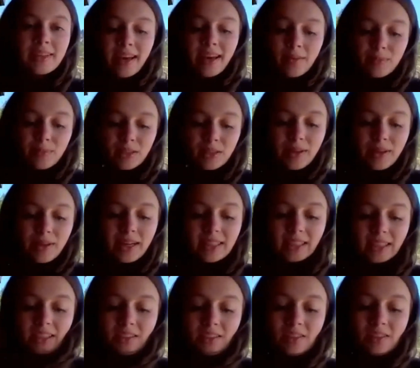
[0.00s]
Today, Miss
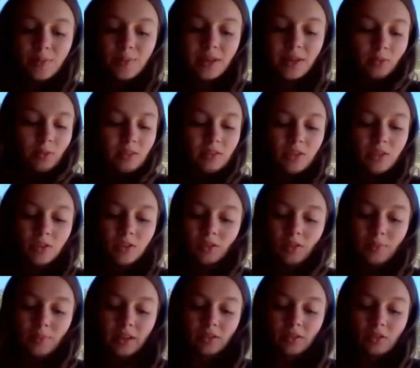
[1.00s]
Minnie Jean speaks with
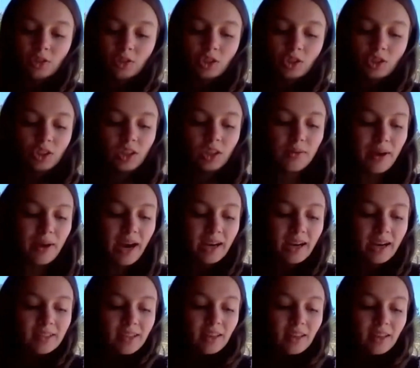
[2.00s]
students about social
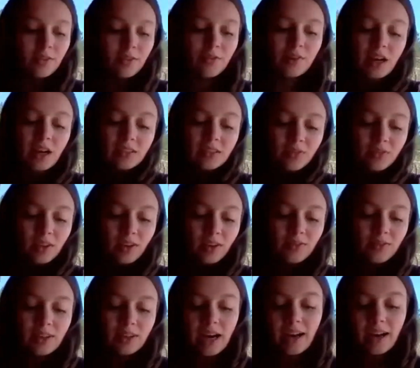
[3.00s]
impact and the
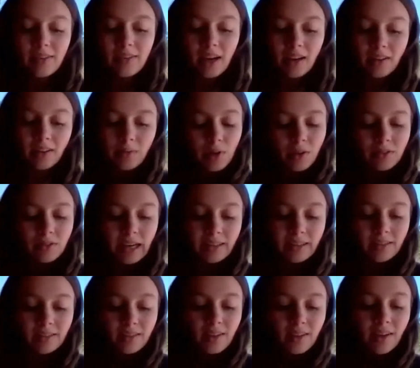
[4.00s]
philosophy of nonviolent
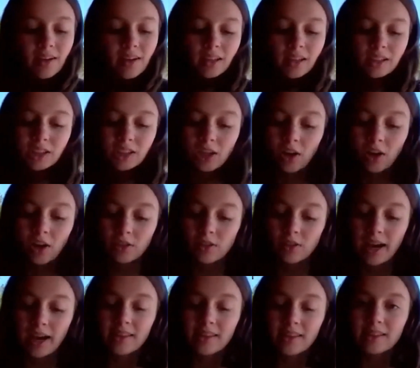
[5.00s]
protests. She
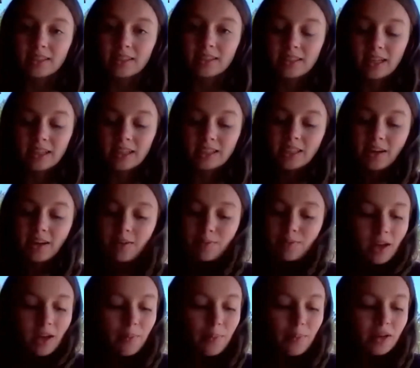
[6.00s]
also had the
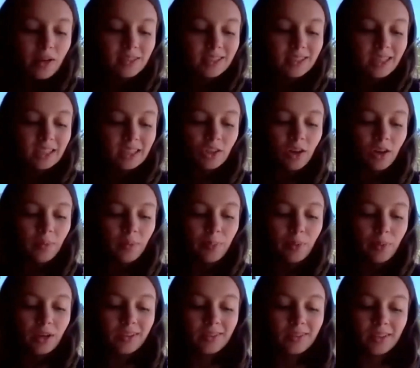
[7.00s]
distinction of being a presidential
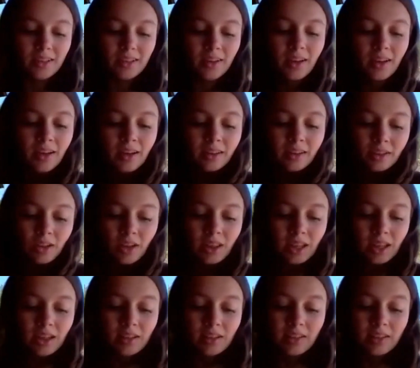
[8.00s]
appointee
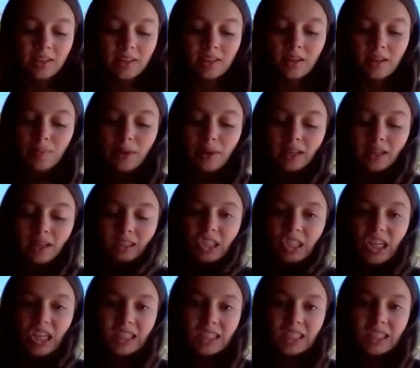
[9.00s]
during the Clinton
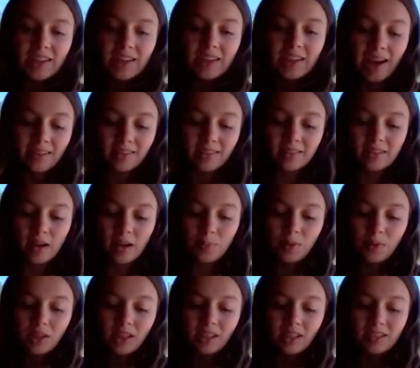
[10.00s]
administration as a
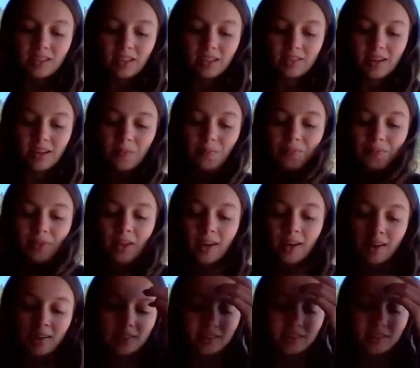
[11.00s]
deputy assistant
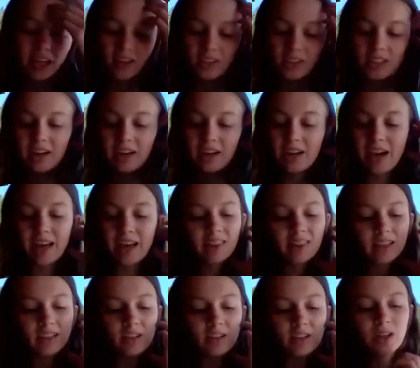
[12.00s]
secretary
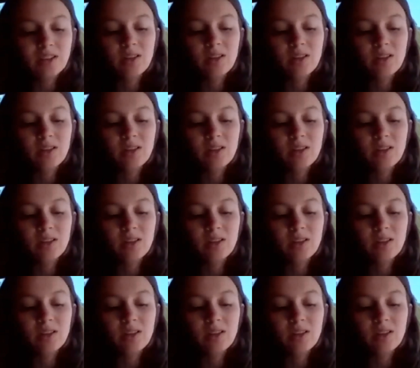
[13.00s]
at the